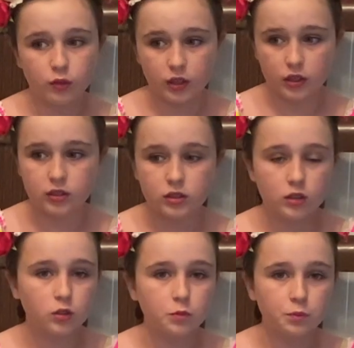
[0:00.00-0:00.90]
this
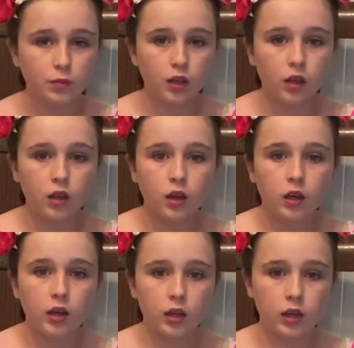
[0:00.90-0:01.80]

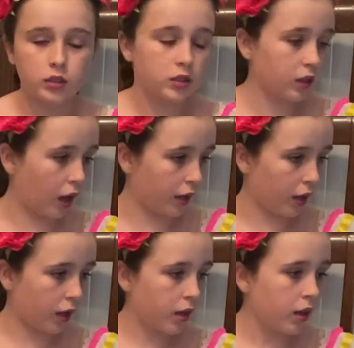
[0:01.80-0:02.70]

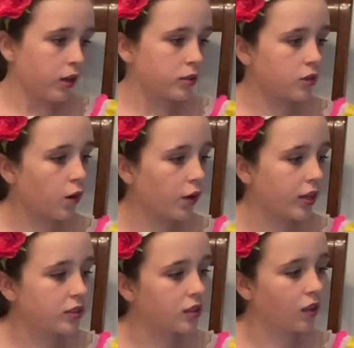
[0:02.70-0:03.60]
enchilada. So
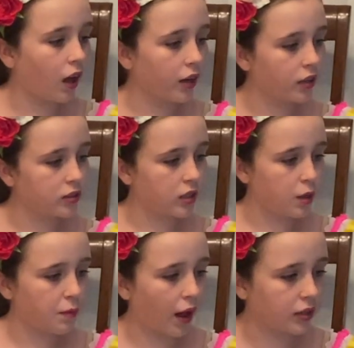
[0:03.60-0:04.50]
enchiladas
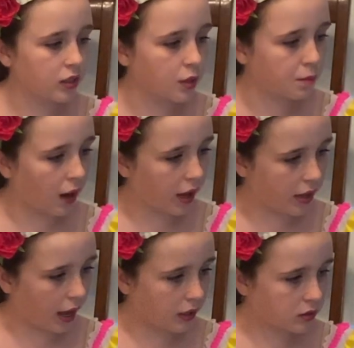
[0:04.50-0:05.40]
date back to the
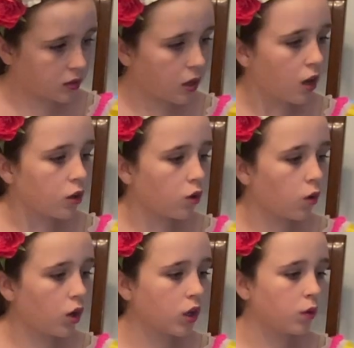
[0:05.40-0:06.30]
Mayans.
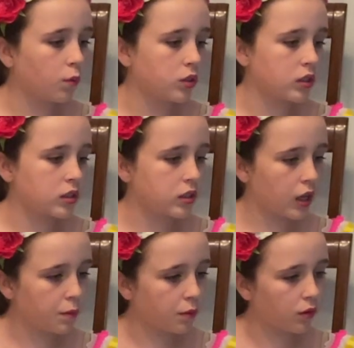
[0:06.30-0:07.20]
Corn was a
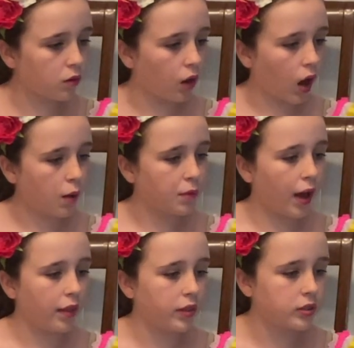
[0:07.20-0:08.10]
staple crop
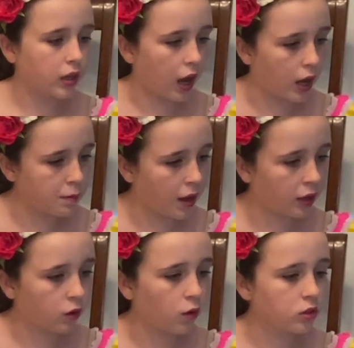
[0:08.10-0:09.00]
at the time
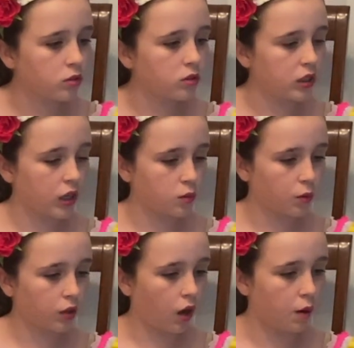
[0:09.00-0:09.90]
and corn tortillas
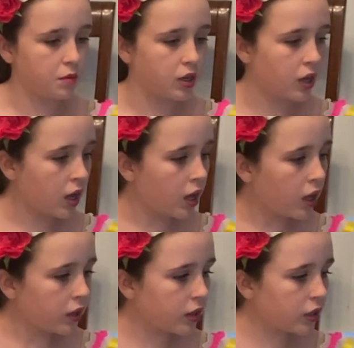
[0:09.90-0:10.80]
were common.
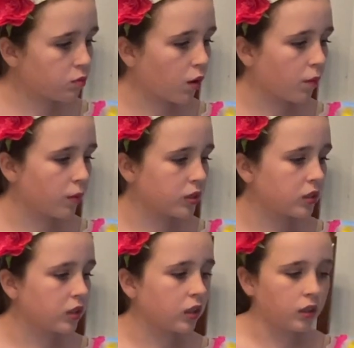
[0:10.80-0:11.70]
These were
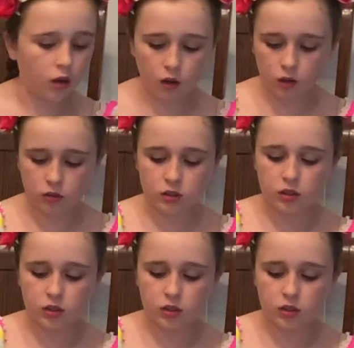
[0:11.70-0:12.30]
originally called